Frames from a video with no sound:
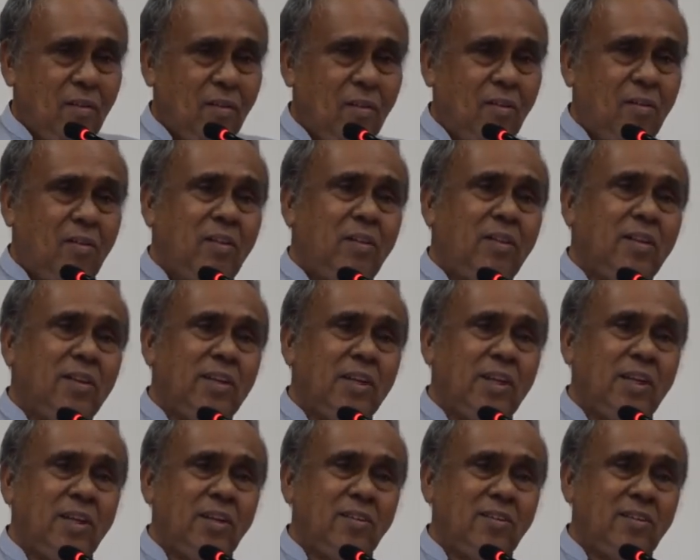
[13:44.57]
All
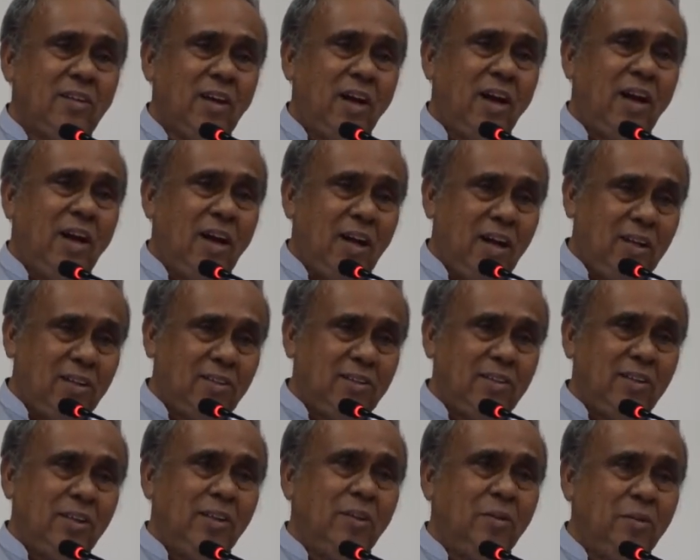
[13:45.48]
these are
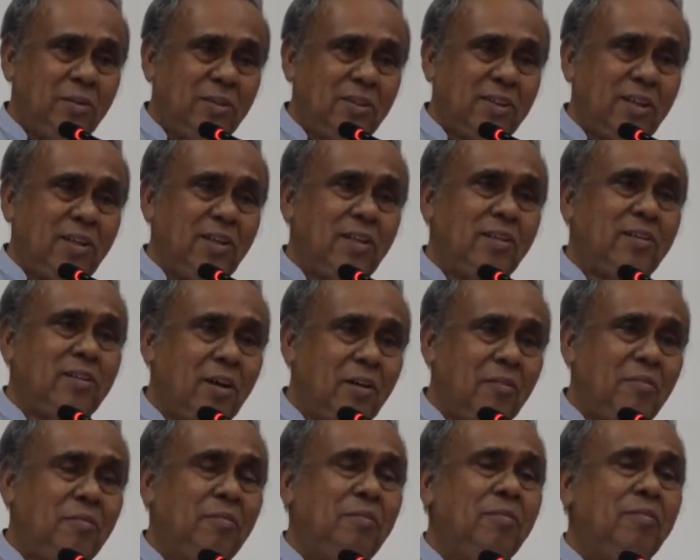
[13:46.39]
solutions
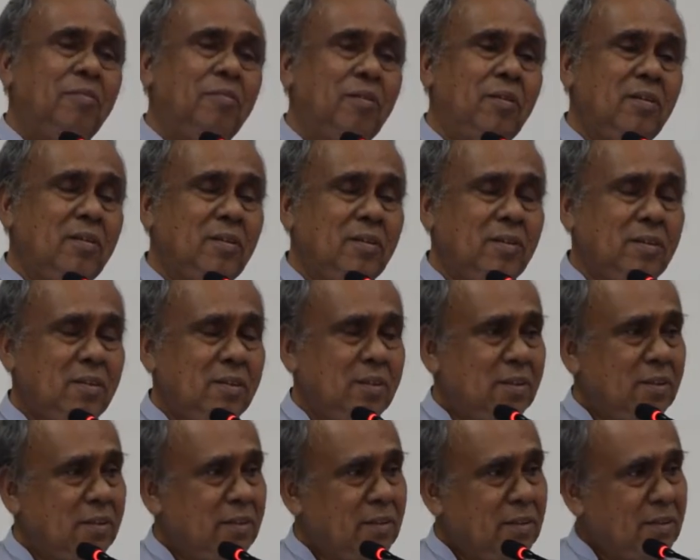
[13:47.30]
of
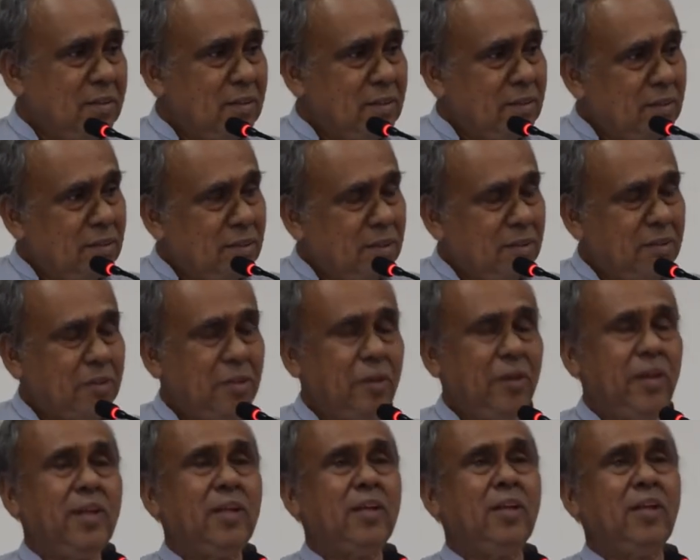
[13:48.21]
the
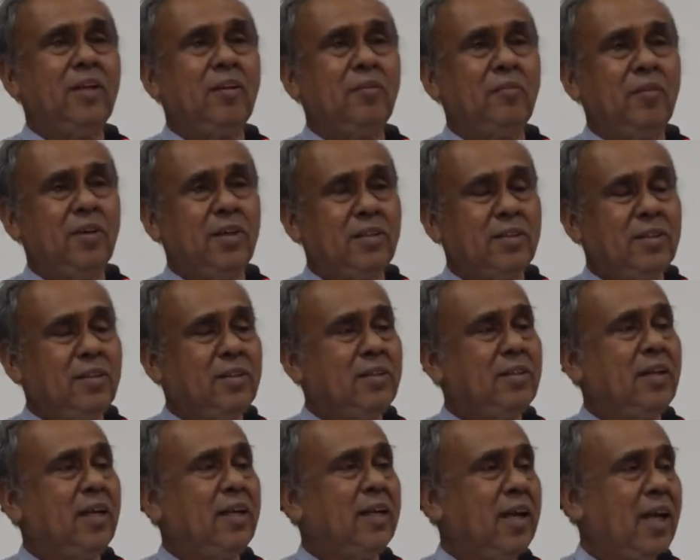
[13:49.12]
Schrodinger equation
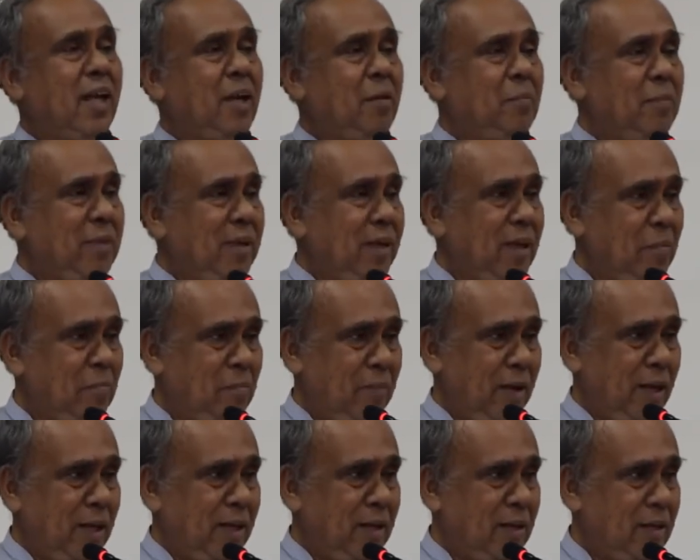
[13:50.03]
that can be
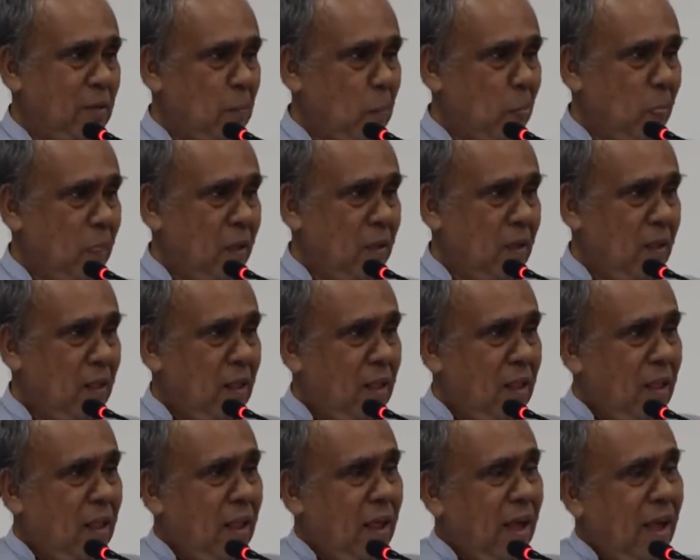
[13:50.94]
applied.
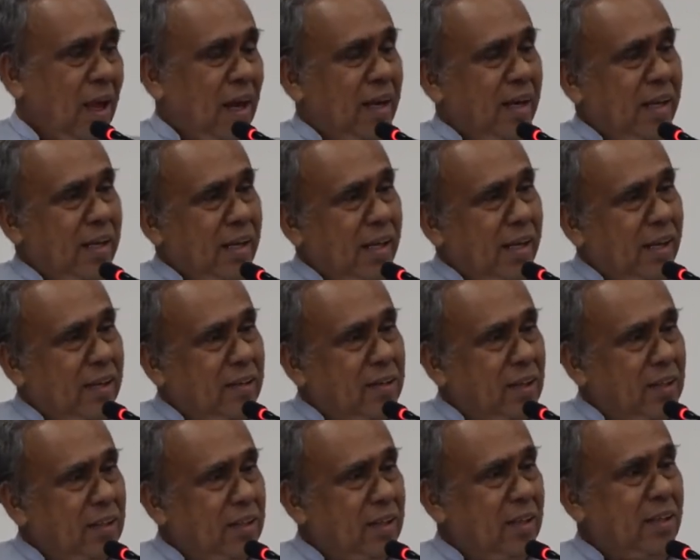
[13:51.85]
And each
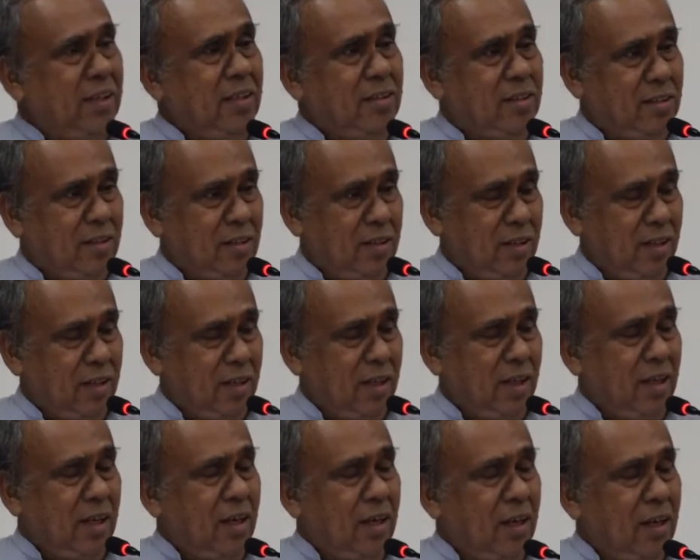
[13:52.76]
of these
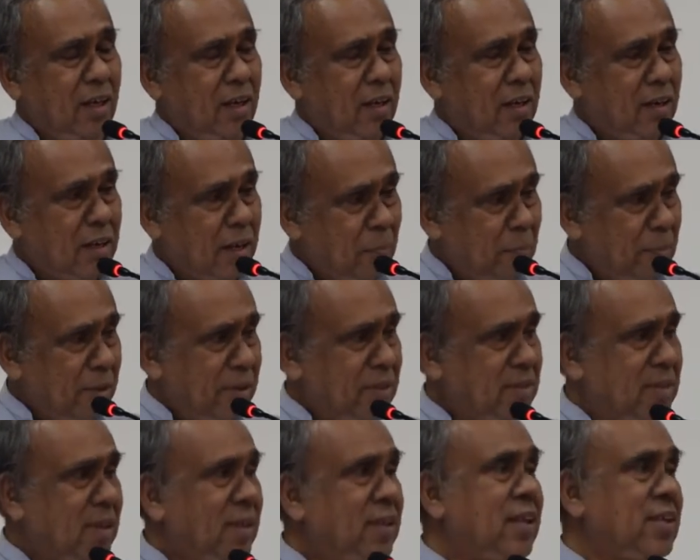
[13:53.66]

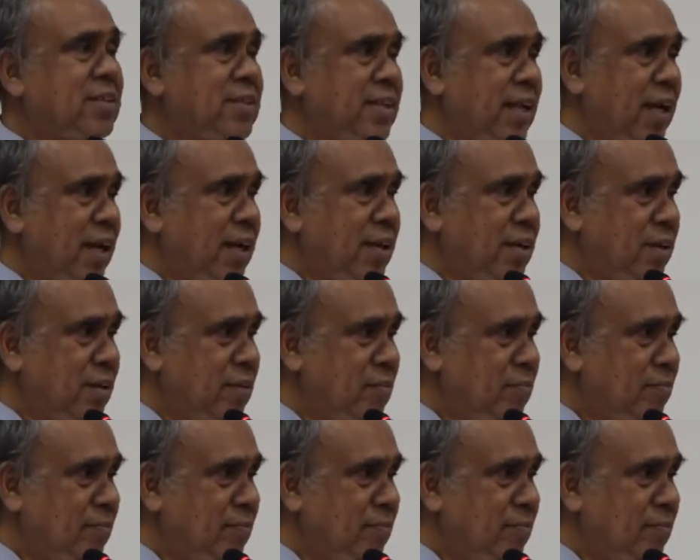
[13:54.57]
represent a state.